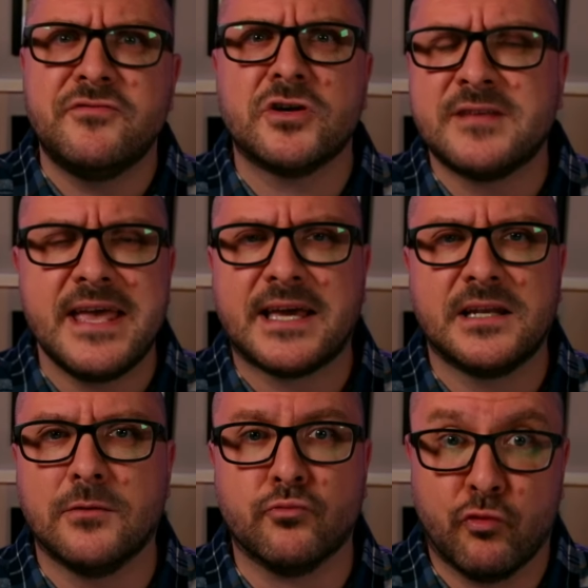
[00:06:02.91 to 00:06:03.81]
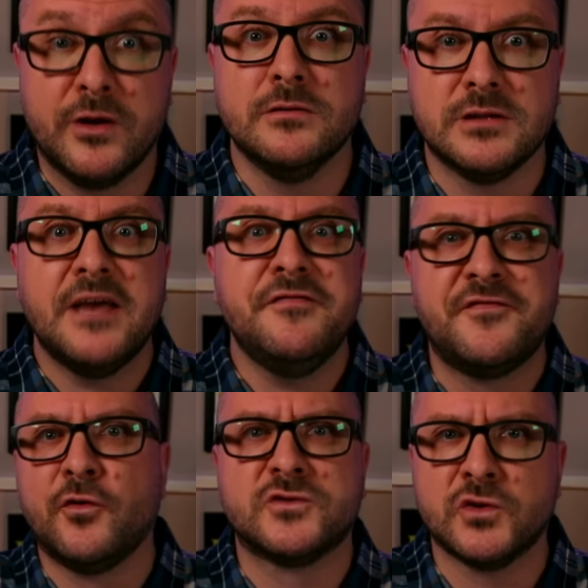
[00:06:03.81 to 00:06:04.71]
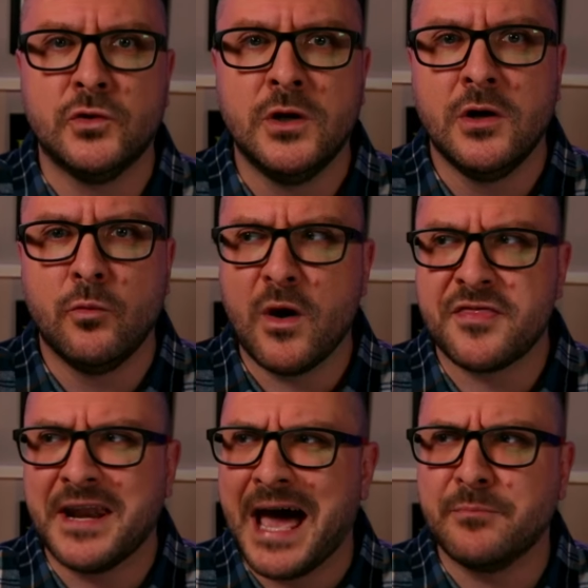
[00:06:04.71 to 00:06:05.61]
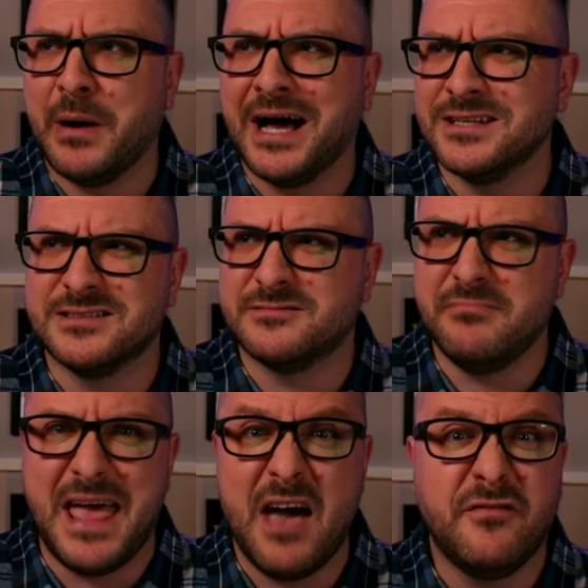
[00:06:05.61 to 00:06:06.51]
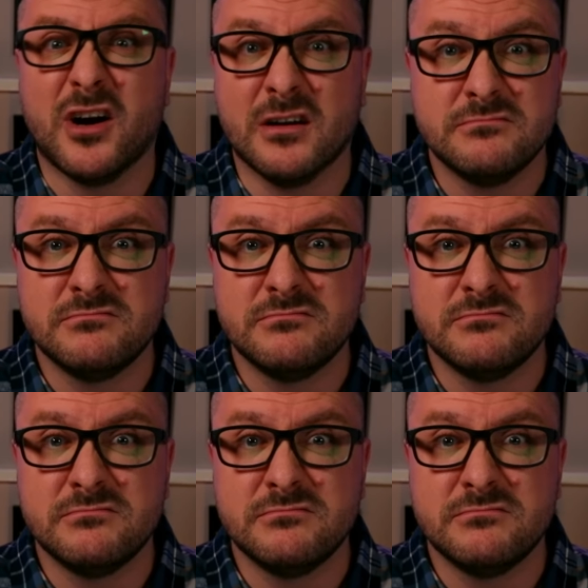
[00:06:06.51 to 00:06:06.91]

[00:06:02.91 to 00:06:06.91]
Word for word: ever taken a real-life photo with an iPad, ever.